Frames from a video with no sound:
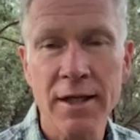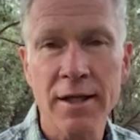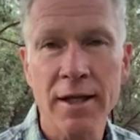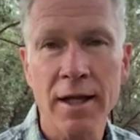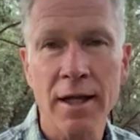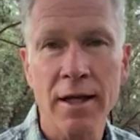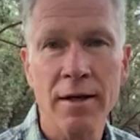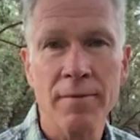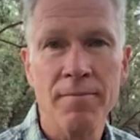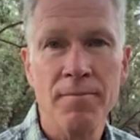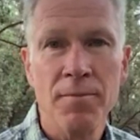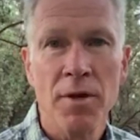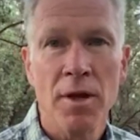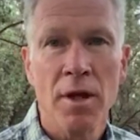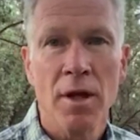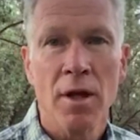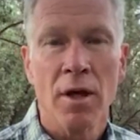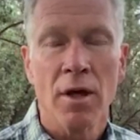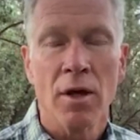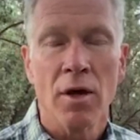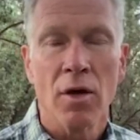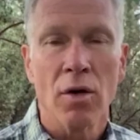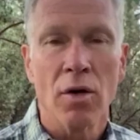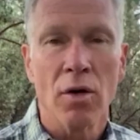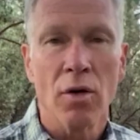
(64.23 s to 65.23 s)
that
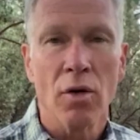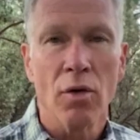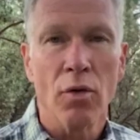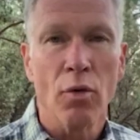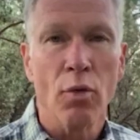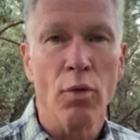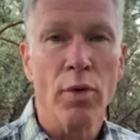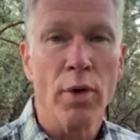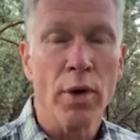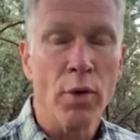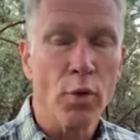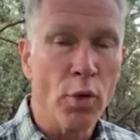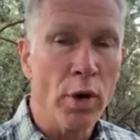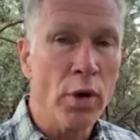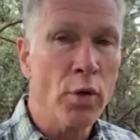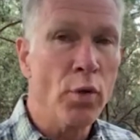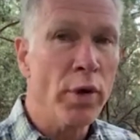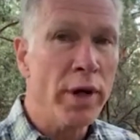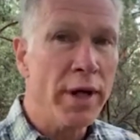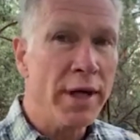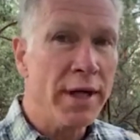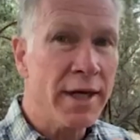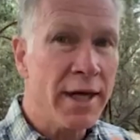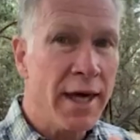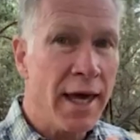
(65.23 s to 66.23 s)
when
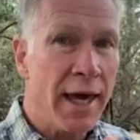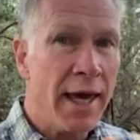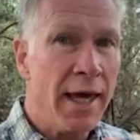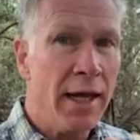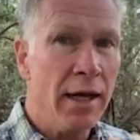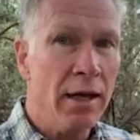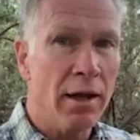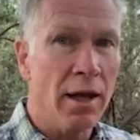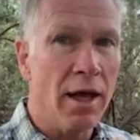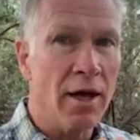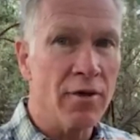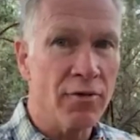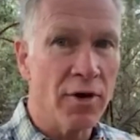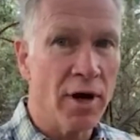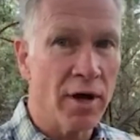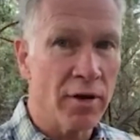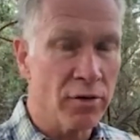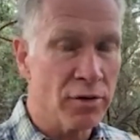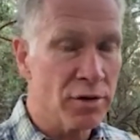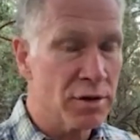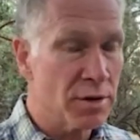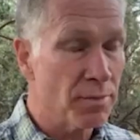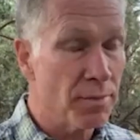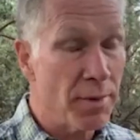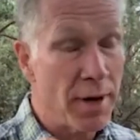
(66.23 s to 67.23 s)
we can love
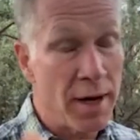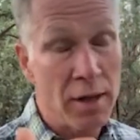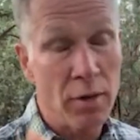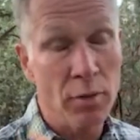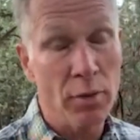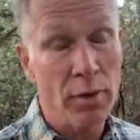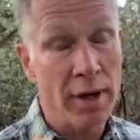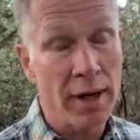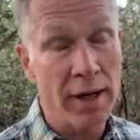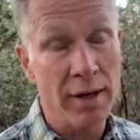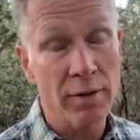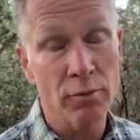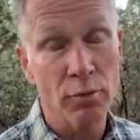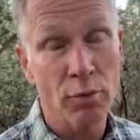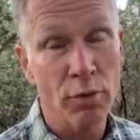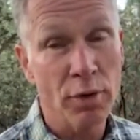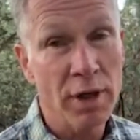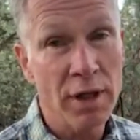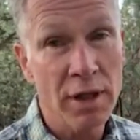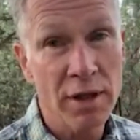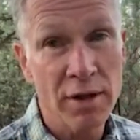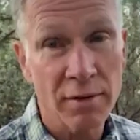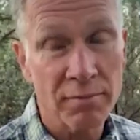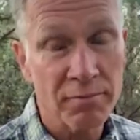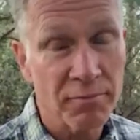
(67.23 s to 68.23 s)
others, and by the way,
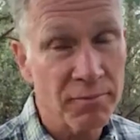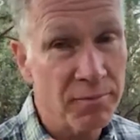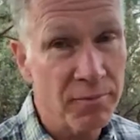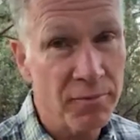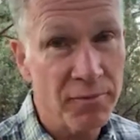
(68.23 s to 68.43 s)
read the